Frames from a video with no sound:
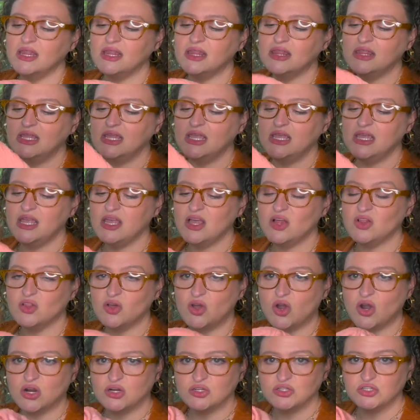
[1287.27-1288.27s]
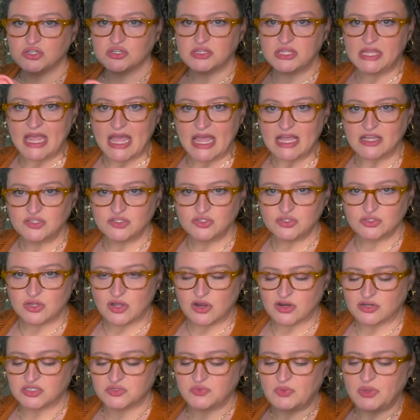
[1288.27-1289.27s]
the large or the extra
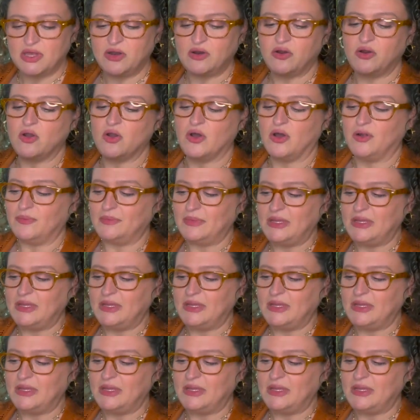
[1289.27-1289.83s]
large better on